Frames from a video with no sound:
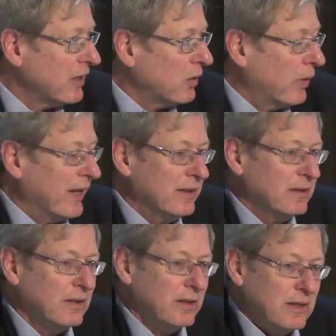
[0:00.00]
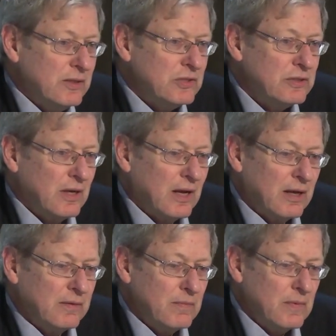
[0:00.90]
when, these,
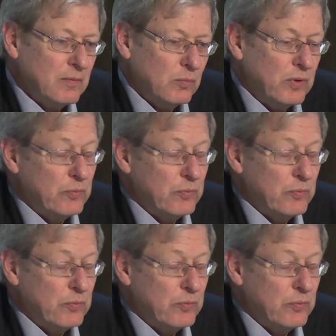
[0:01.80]
uh, the,